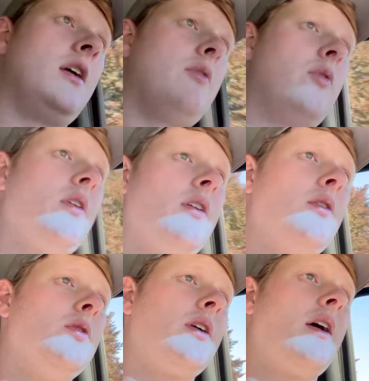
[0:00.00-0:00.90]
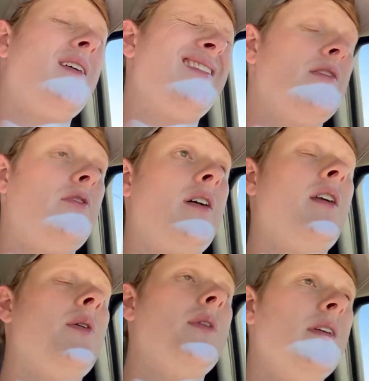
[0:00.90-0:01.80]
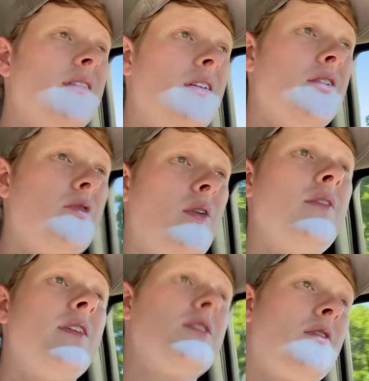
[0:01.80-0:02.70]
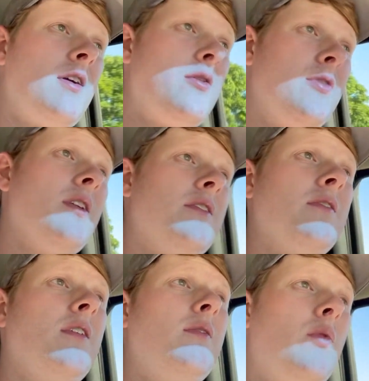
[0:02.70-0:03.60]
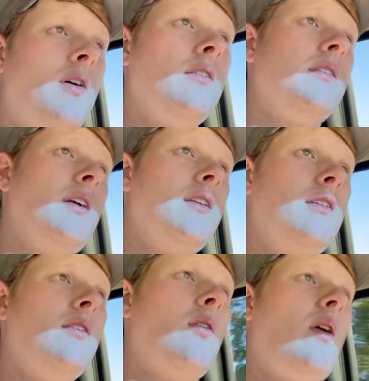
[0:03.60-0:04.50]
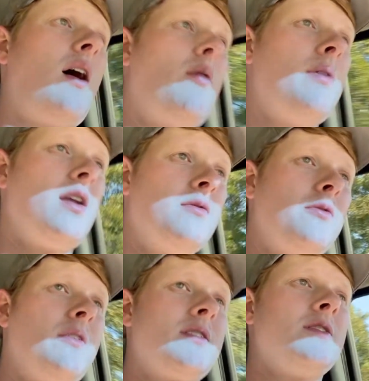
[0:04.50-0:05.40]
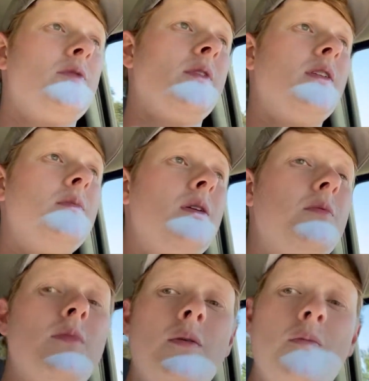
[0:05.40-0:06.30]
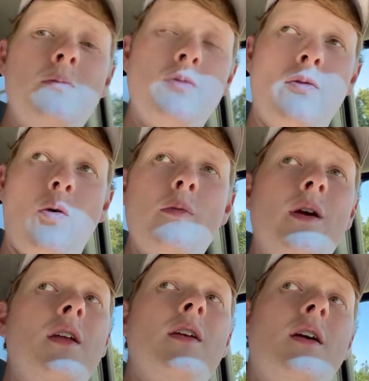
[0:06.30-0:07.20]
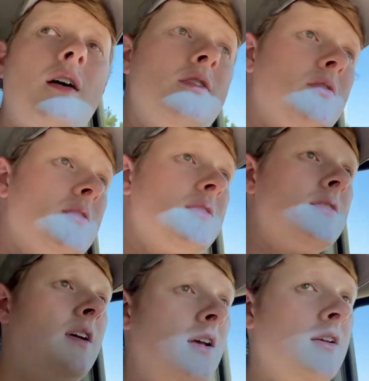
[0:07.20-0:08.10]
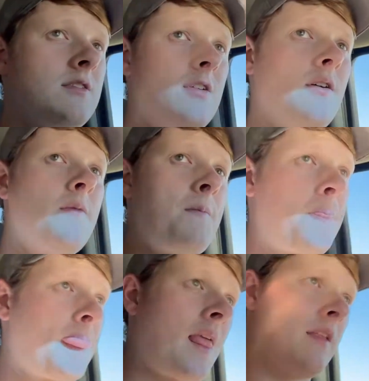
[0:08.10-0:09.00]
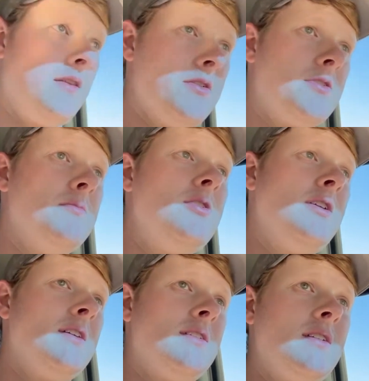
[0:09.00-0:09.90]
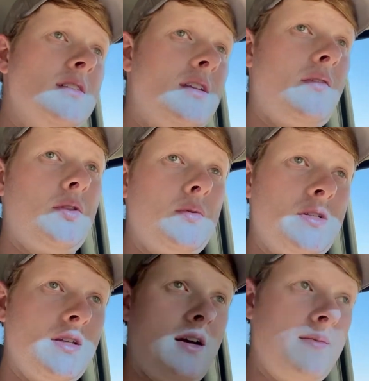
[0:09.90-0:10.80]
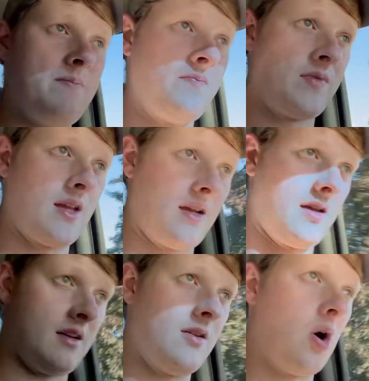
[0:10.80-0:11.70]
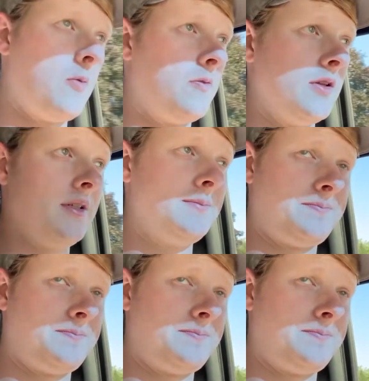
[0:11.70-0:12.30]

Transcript: if we're going to go look at it and find out that it does run, that's great. If it doesn't run, well, then I need to know how bad of a fix it's really going to be before making any kind of choices. So there's some GSC 7.3 time, and hopefully